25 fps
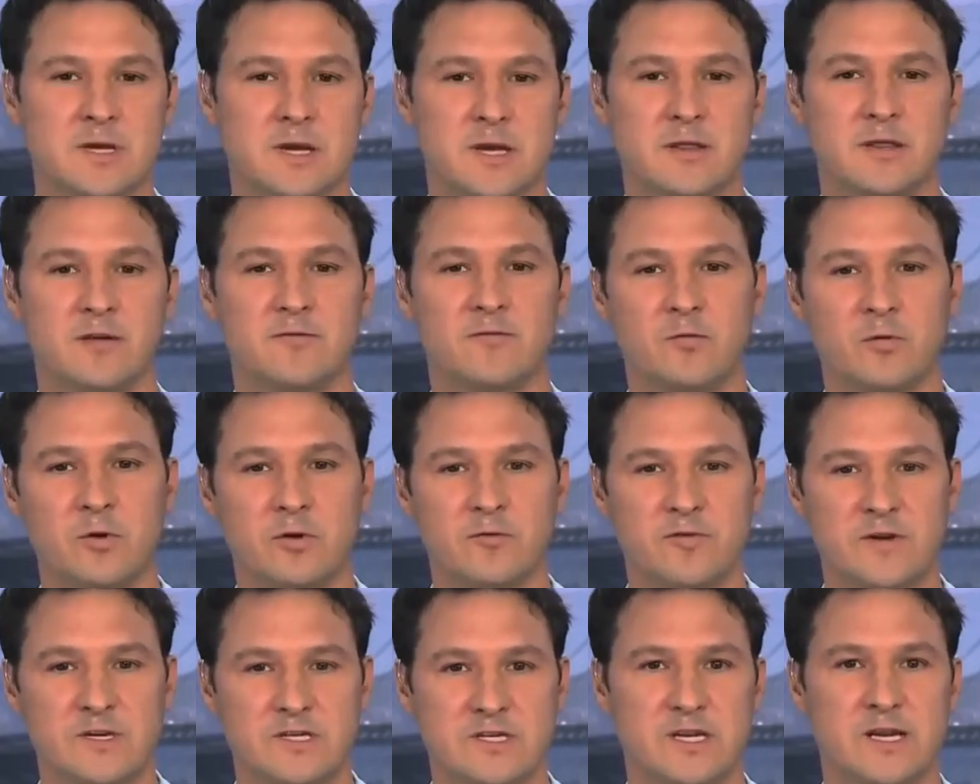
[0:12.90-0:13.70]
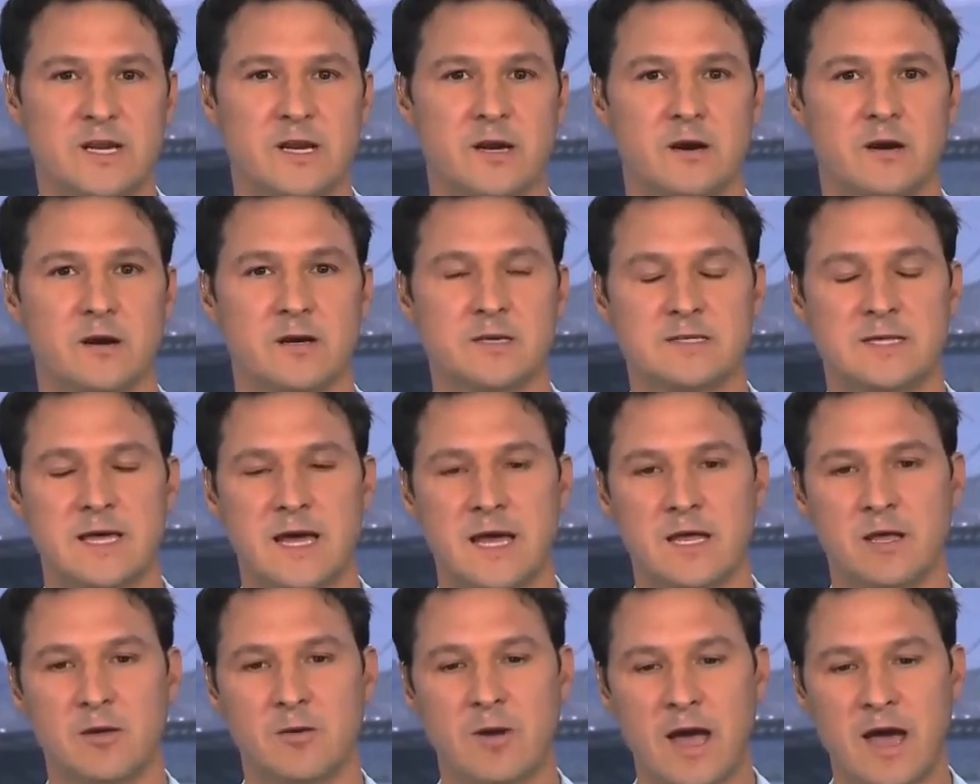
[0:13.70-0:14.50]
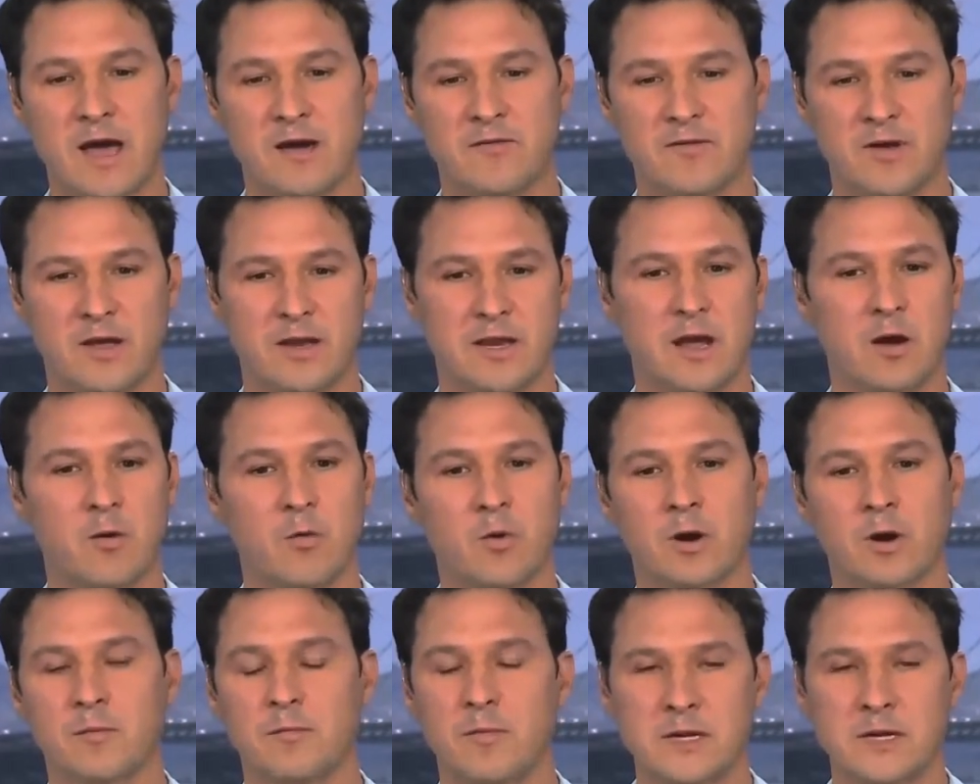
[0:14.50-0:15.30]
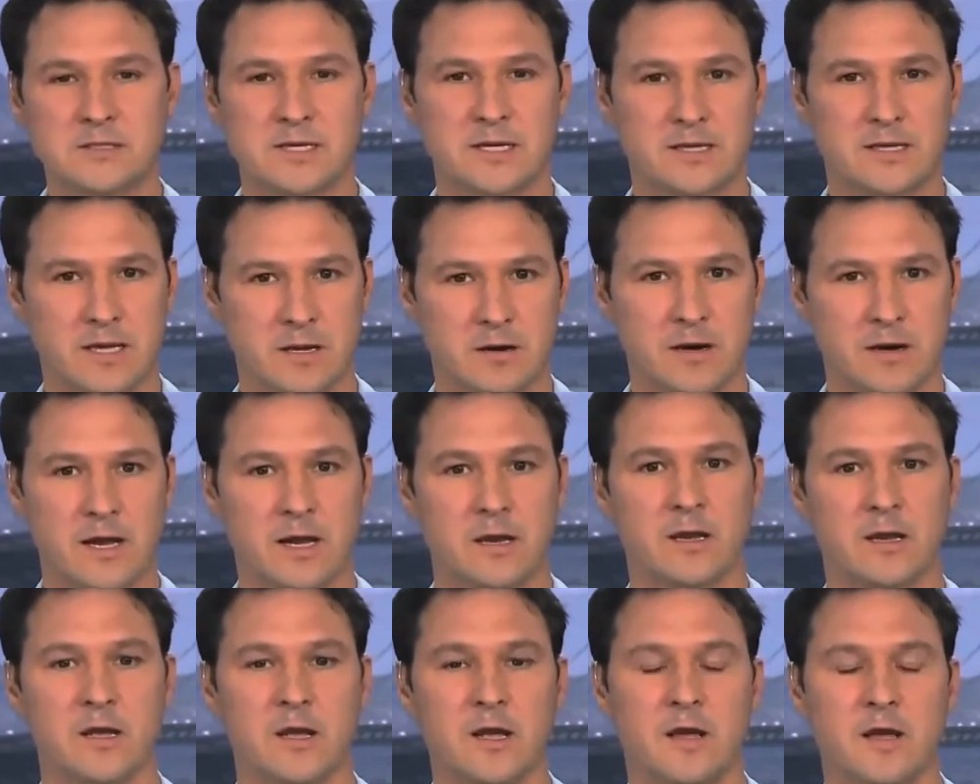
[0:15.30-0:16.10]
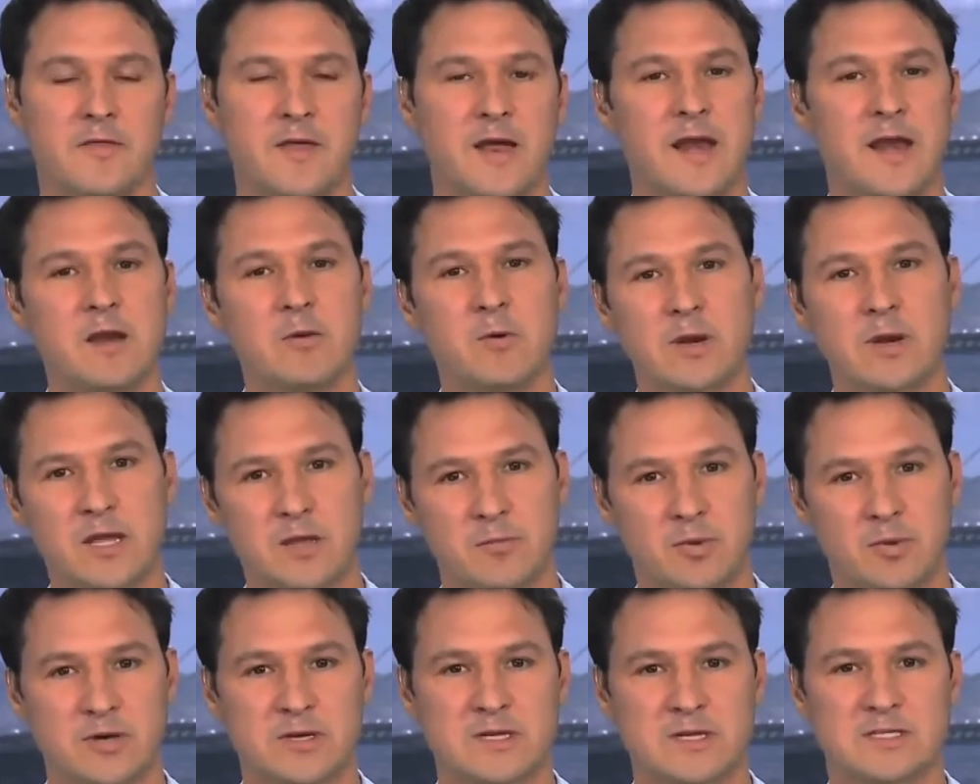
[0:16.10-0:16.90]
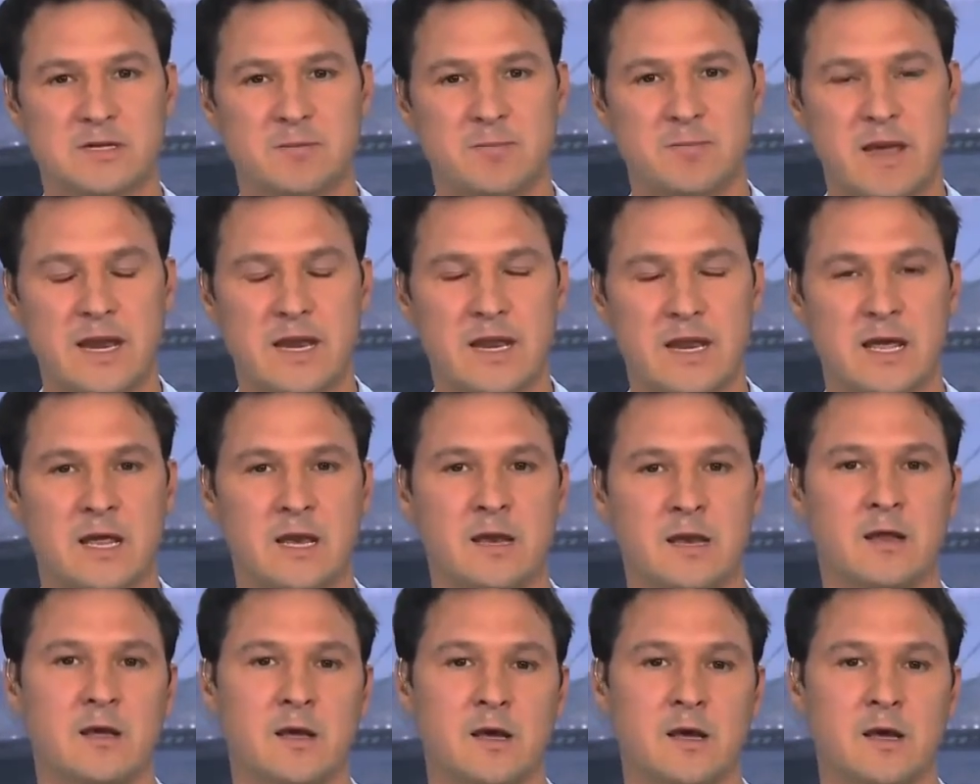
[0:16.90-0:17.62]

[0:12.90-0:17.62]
The real vision here is that you have a network, much like the internet, that anyone can participate in.